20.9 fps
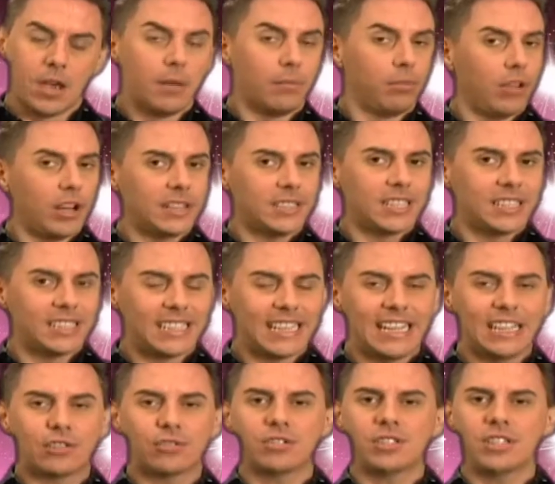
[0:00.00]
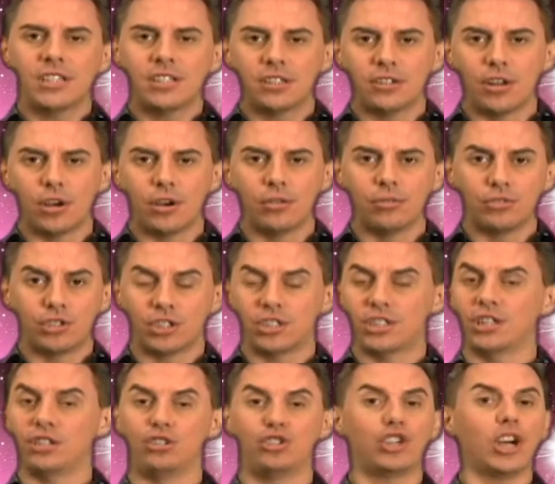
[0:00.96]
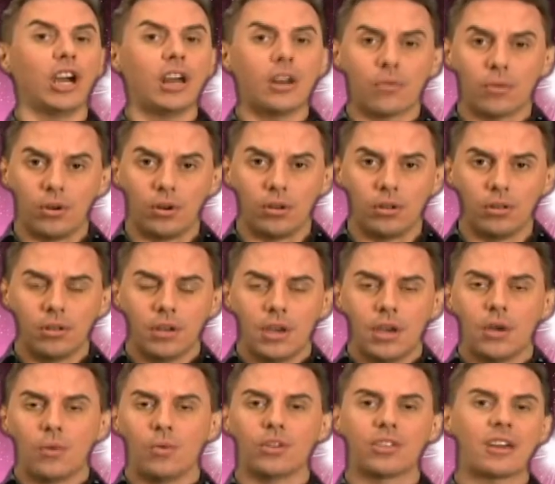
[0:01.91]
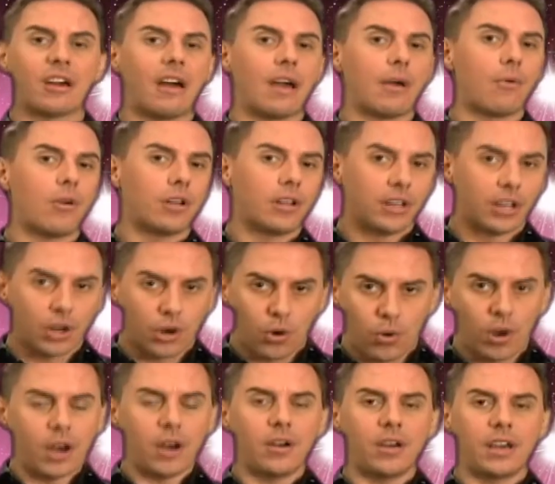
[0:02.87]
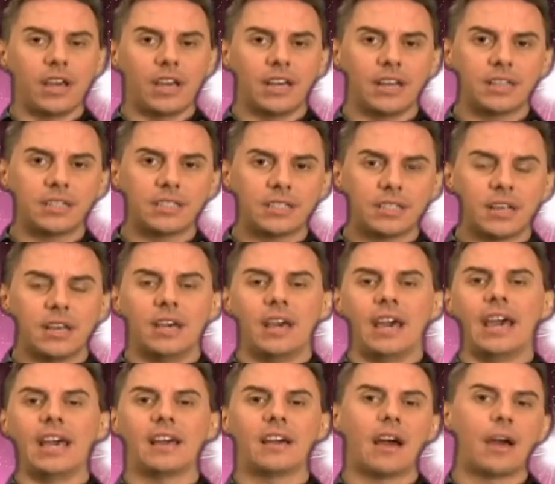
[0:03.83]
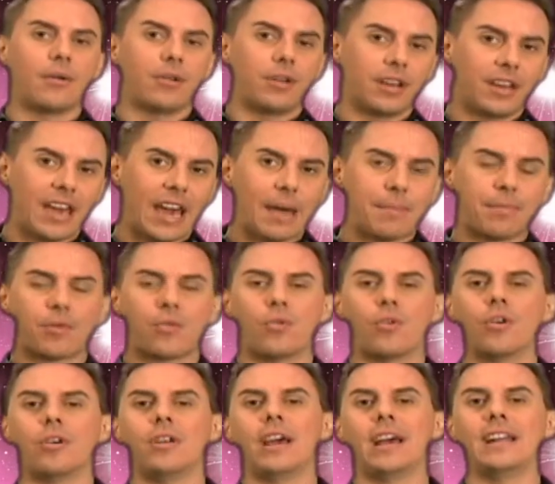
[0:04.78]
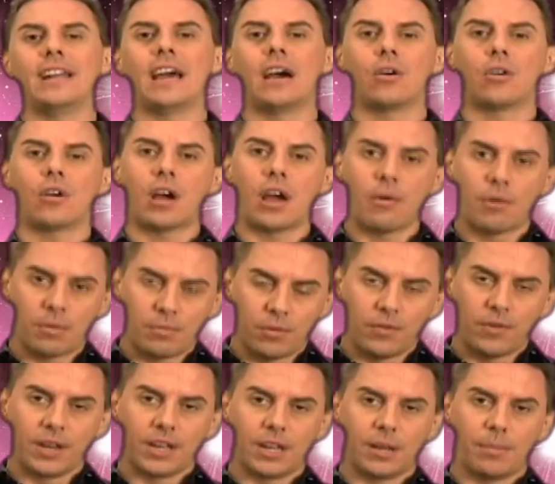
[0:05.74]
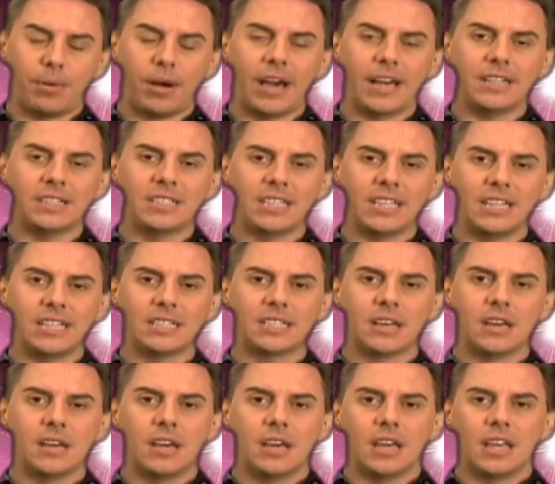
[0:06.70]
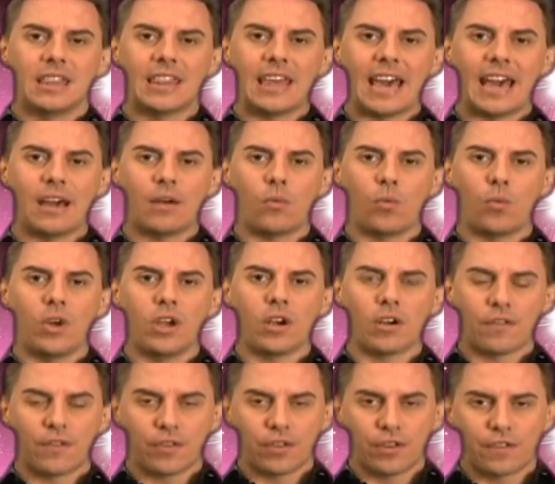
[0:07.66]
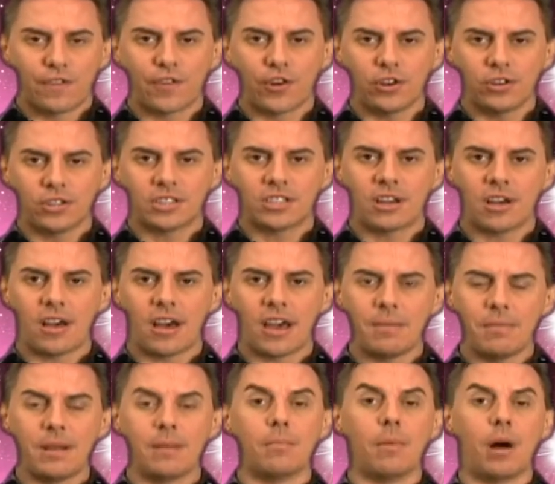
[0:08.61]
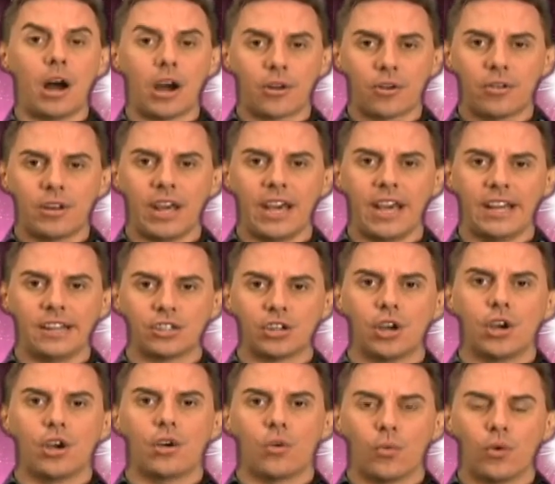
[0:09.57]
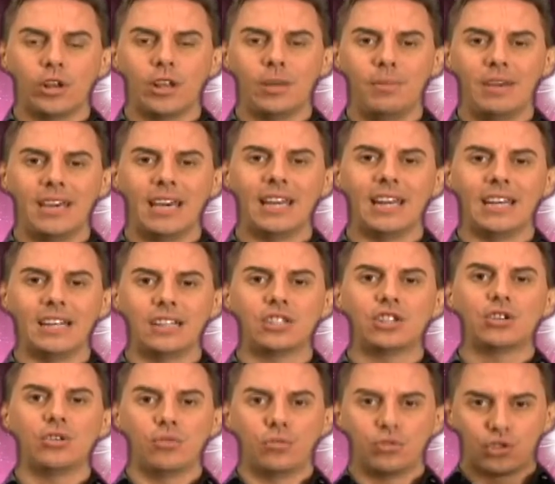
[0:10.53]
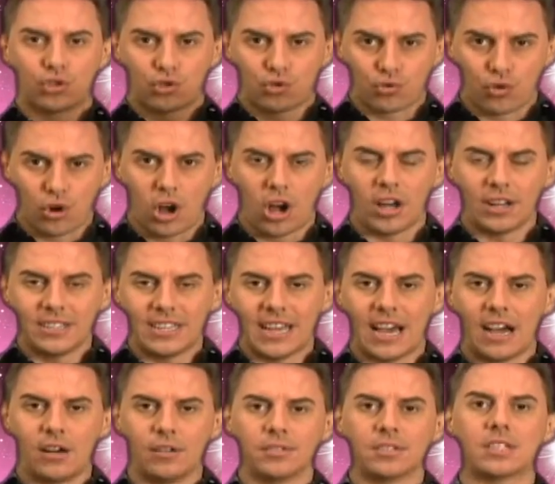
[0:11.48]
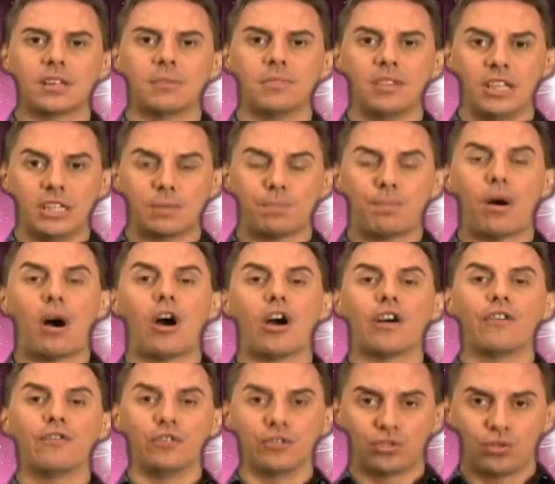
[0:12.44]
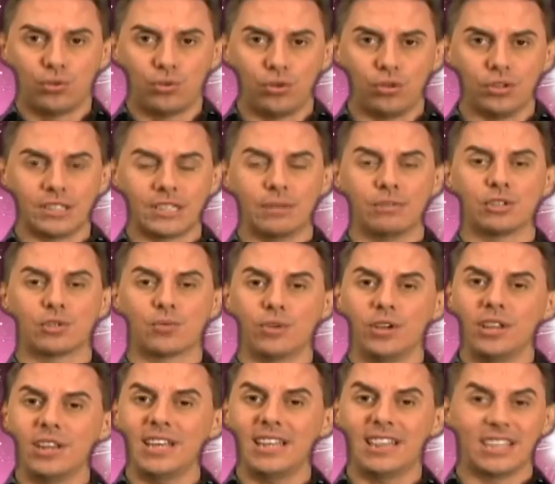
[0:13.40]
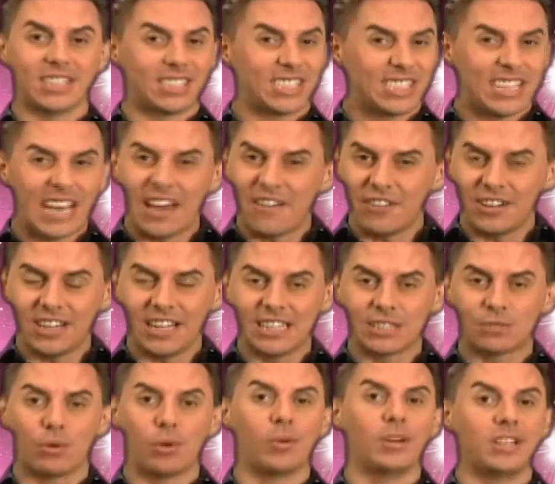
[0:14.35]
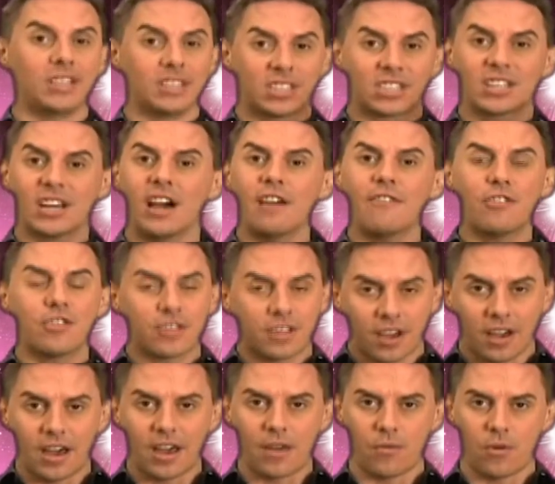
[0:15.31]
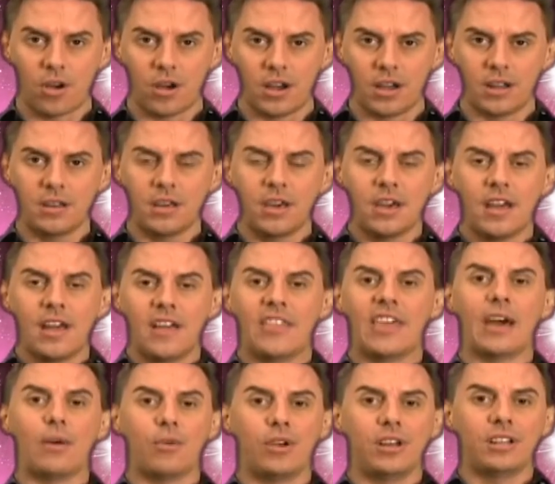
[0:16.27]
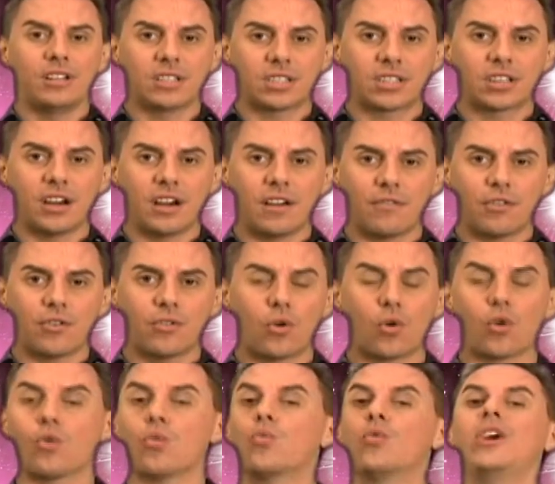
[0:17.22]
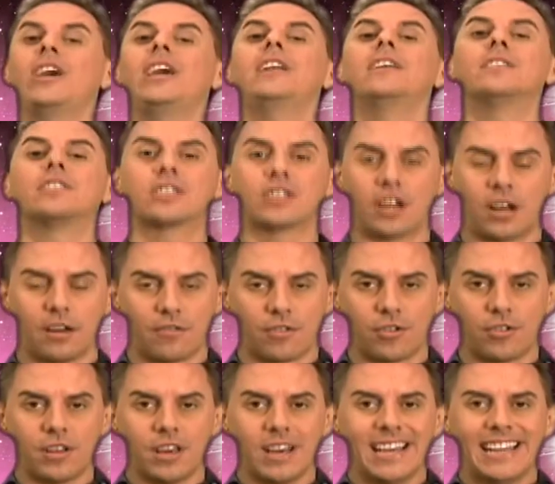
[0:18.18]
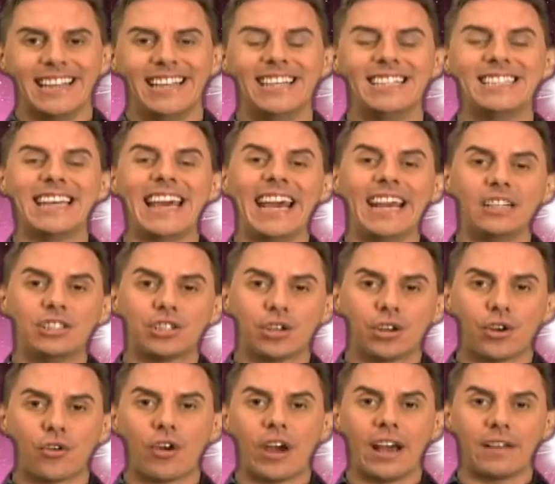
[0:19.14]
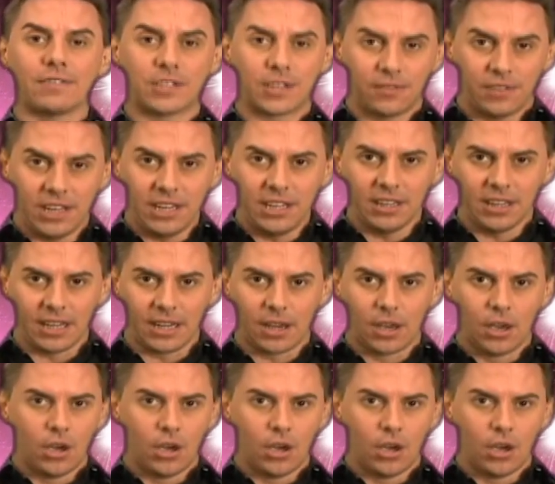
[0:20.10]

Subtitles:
Plus, it's interesting to note, just in general, with Chiron in Aquarius and Chiron in Capricorn and now Chiron moving into Pisces, that we are, for the first time in modern age, really beginning to draw down some of these powerful tools. It was really the 70s when we discovered Chiron that we discovered or rediscovered these ancient crafts of healing.